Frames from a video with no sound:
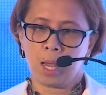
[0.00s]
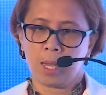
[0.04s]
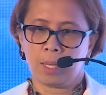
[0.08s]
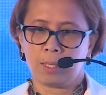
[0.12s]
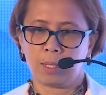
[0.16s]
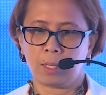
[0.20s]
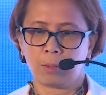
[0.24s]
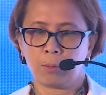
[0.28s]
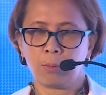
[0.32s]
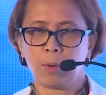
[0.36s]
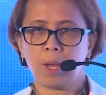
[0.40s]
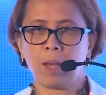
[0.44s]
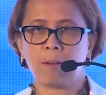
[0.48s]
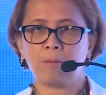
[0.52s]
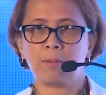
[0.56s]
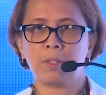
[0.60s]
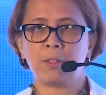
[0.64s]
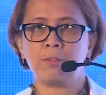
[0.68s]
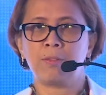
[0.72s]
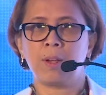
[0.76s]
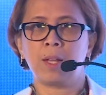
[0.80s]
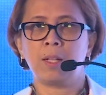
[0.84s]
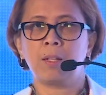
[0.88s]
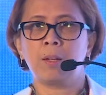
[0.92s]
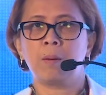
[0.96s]
that we have
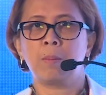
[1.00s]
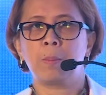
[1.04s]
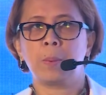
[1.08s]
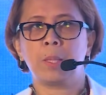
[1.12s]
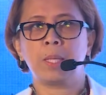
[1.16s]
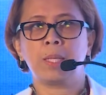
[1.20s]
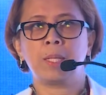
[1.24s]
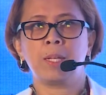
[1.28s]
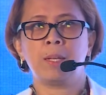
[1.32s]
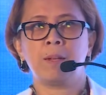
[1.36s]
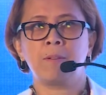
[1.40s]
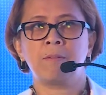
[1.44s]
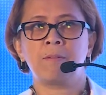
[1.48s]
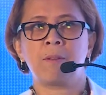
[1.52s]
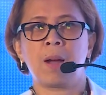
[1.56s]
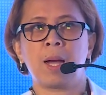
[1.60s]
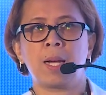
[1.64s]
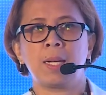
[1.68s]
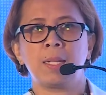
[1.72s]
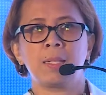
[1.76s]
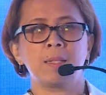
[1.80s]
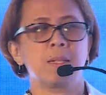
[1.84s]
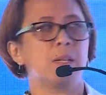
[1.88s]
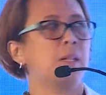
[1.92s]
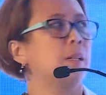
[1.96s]
developed in King
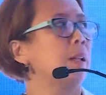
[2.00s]
Faisal.